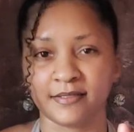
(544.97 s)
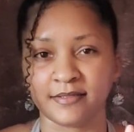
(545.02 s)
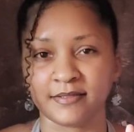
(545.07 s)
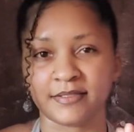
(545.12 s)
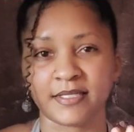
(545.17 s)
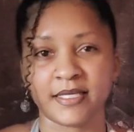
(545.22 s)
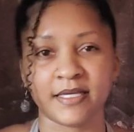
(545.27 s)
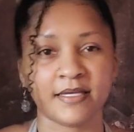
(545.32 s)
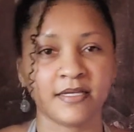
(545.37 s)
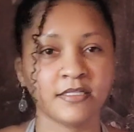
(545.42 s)

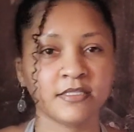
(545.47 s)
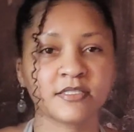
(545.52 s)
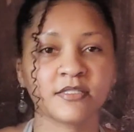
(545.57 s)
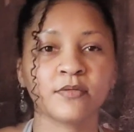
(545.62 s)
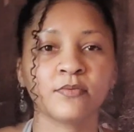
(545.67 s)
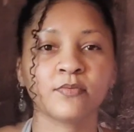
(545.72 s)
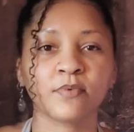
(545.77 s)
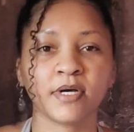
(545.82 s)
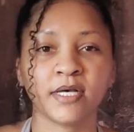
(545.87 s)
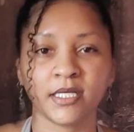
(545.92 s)
the
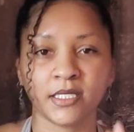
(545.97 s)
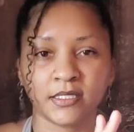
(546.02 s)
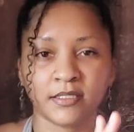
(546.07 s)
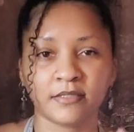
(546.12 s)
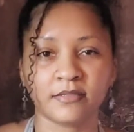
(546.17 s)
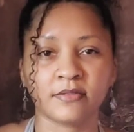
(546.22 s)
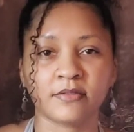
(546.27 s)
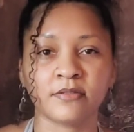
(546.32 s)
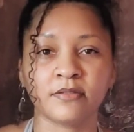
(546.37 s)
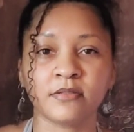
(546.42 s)
Asian white
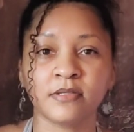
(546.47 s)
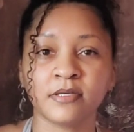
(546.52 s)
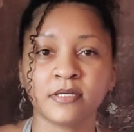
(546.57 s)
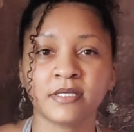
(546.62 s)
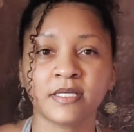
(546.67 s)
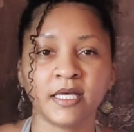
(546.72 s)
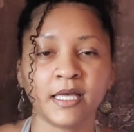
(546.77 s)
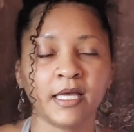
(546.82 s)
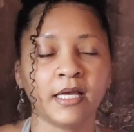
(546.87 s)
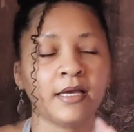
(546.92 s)

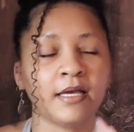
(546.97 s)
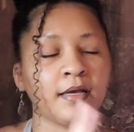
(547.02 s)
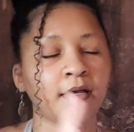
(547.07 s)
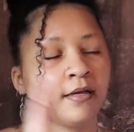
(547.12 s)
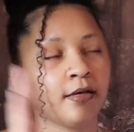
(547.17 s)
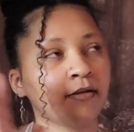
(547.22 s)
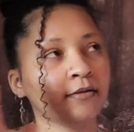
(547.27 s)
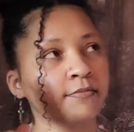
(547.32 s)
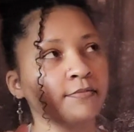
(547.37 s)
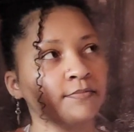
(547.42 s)

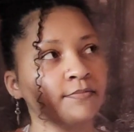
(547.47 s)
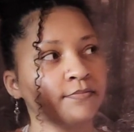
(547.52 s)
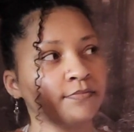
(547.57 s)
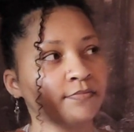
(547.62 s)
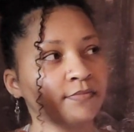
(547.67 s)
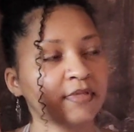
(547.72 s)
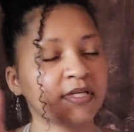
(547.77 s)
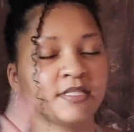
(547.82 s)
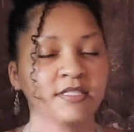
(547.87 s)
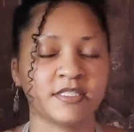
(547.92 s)
looking
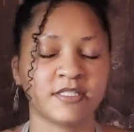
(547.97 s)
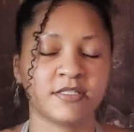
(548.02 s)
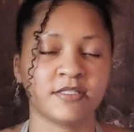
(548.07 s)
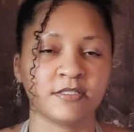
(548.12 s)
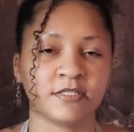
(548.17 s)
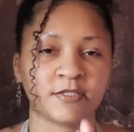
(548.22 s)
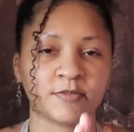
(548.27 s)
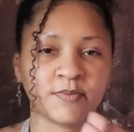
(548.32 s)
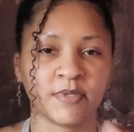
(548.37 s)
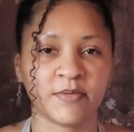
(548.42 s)

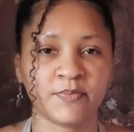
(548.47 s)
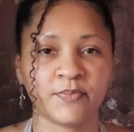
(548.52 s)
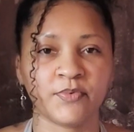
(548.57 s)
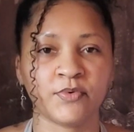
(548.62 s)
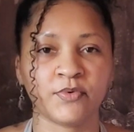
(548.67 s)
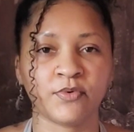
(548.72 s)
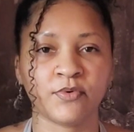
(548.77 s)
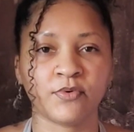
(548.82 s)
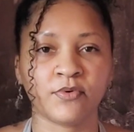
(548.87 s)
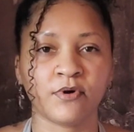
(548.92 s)
indigenous
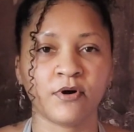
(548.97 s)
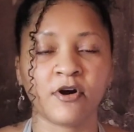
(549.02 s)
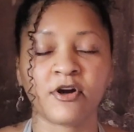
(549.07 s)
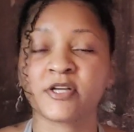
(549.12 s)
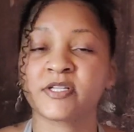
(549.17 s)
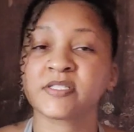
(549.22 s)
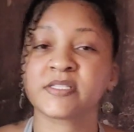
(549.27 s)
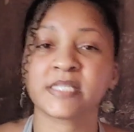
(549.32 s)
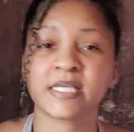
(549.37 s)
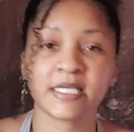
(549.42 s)
people
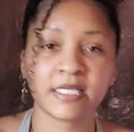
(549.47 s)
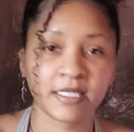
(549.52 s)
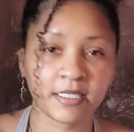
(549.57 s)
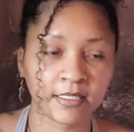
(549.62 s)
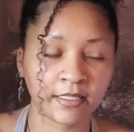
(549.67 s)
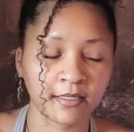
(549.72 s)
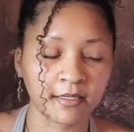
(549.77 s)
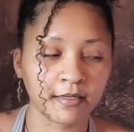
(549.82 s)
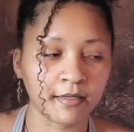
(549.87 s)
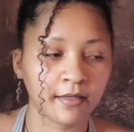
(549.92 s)
are
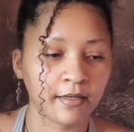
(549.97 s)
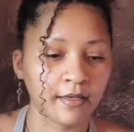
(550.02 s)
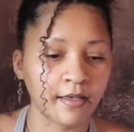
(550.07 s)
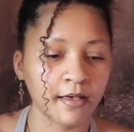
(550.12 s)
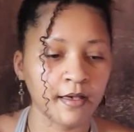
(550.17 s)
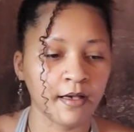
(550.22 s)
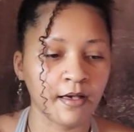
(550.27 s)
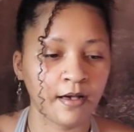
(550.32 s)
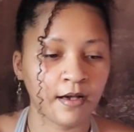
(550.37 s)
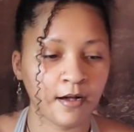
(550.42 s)
saying.
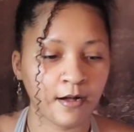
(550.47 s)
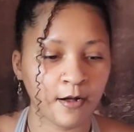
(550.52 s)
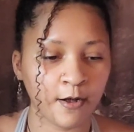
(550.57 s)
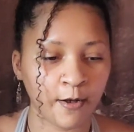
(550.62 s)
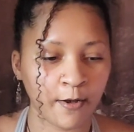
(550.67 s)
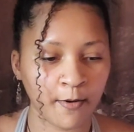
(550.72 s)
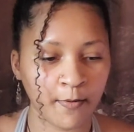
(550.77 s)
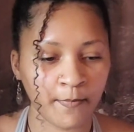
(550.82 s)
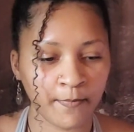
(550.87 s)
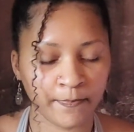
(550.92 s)

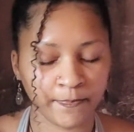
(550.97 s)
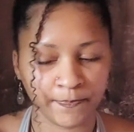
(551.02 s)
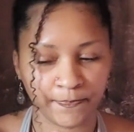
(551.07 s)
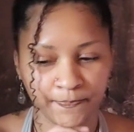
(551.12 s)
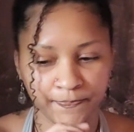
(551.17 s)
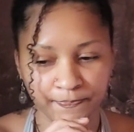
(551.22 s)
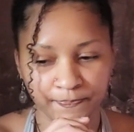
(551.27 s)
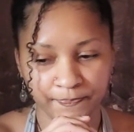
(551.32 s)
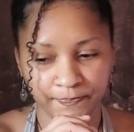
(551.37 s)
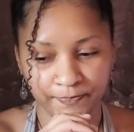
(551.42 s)
And
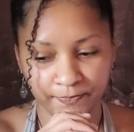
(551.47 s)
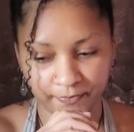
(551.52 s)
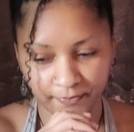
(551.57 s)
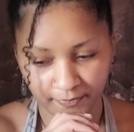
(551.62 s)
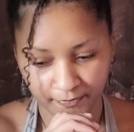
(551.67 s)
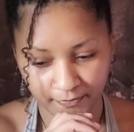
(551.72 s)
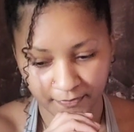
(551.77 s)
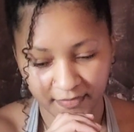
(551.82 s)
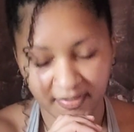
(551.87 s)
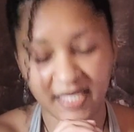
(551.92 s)

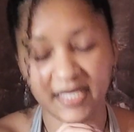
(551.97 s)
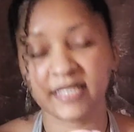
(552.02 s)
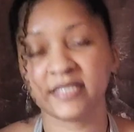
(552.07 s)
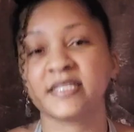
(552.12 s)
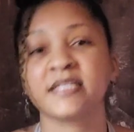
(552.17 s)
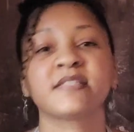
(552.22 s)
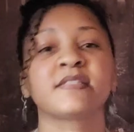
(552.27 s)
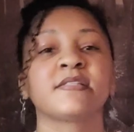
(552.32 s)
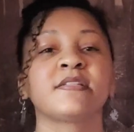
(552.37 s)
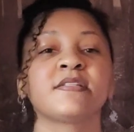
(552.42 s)

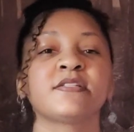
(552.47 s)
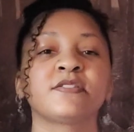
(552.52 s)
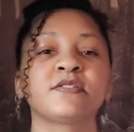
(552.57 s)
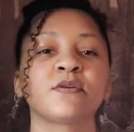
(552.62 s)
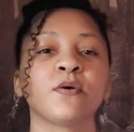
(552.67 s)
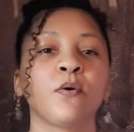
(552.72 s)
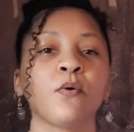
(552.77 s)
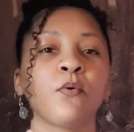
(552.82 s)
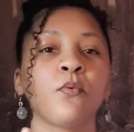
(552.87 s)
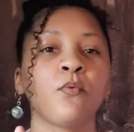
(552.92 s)
this is
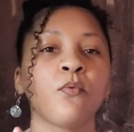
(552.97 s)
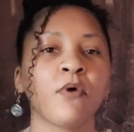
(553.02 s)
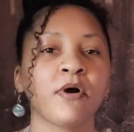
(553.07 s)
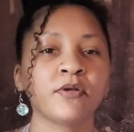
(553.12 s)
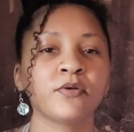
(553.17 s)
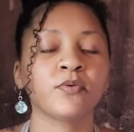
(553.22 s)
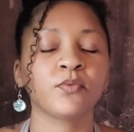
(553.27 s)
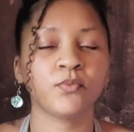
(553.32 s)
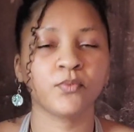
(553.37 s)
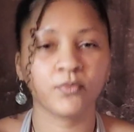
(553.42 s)

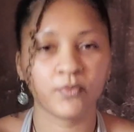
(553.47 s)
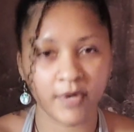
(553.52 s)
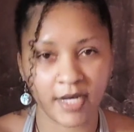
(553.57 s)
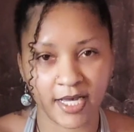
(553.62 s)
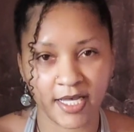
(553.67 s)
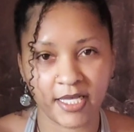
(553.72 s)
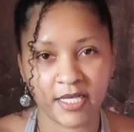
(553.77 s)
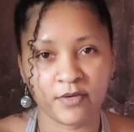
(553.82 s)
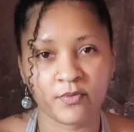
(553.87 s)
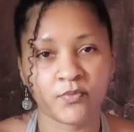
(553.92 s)
one
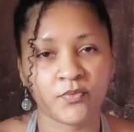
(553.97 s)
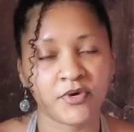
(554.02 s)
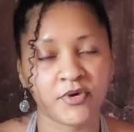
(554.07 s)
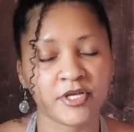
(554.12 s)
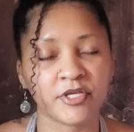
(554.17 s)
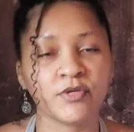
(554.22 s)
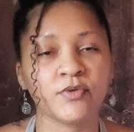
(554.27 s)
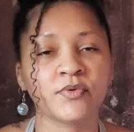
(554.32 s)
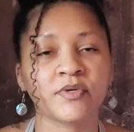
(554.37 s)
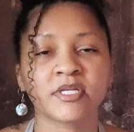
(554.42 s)
way where
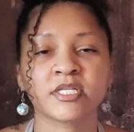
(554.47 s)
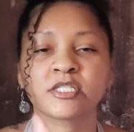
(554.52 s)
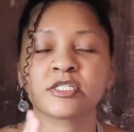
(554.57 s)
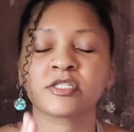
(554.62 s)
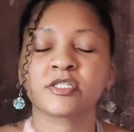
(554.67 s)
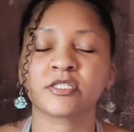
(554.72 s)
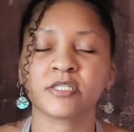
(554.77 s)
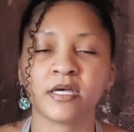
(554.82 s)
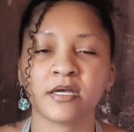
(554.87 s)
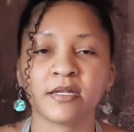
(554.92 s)
you can
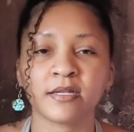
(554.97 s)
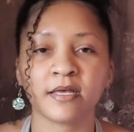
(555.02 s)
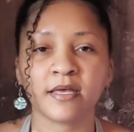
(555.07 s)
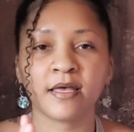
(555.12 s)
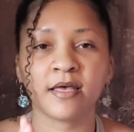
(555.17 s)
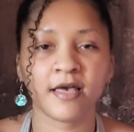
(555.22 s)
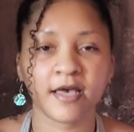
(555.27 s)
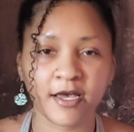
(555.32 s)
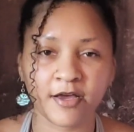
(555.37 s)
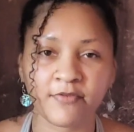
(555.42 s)
shut
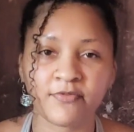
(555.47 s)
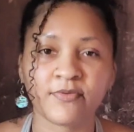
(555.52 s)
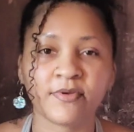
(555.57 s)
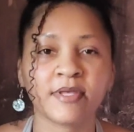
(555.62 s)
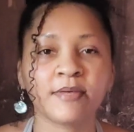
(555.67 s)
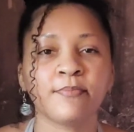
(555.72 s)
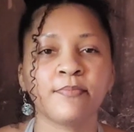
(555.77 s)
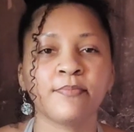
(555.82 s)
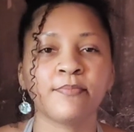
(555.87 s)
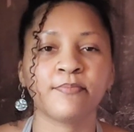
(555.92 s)

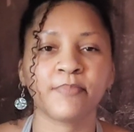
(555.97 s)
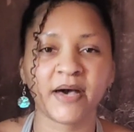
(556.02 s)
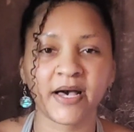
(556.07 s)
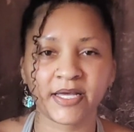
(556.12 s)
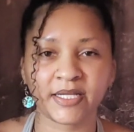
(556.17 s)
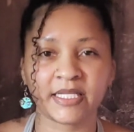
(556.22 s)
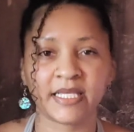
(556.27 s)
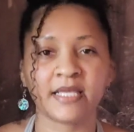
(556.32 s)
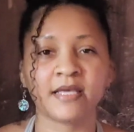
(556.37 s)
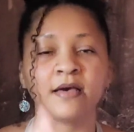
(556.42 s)

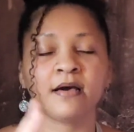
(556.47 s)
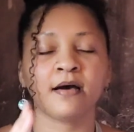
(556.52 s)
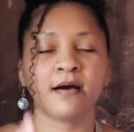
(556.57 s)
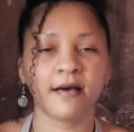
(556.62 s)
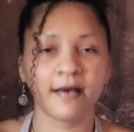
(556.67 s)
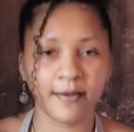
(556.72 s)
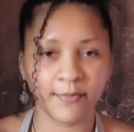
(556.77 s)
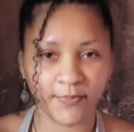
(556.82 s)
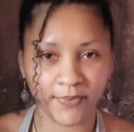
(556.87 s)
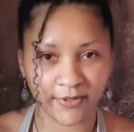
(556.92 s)
everybody
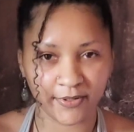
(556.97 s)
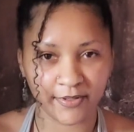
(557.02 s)
up.